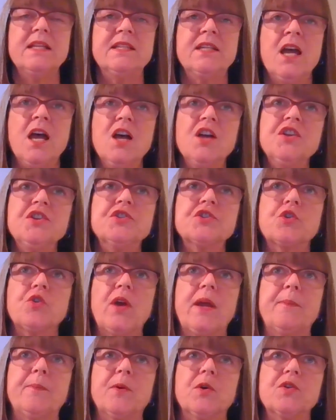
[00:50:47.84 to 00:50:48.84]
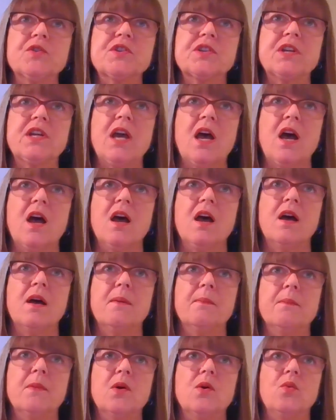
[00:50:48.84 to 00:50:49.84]
Tongue scrapers
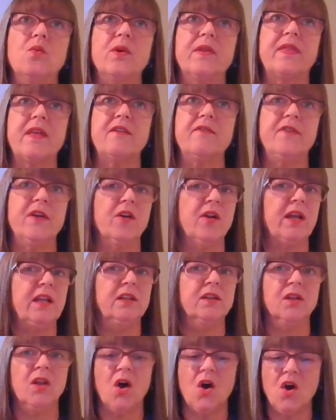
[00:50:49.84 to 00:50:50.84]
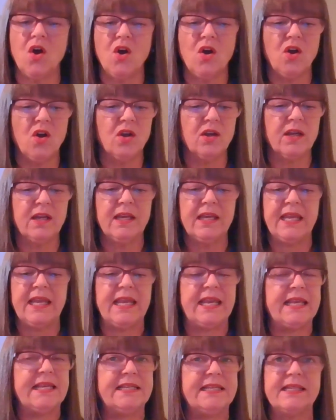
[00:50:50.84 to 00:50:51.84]
come with a very long,
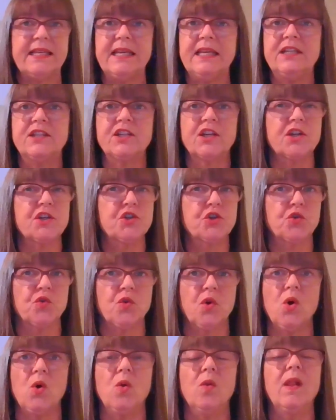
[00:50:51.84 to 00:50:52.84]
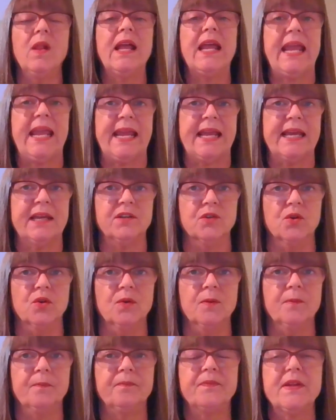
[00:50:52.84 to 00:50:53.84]
easy to control handle.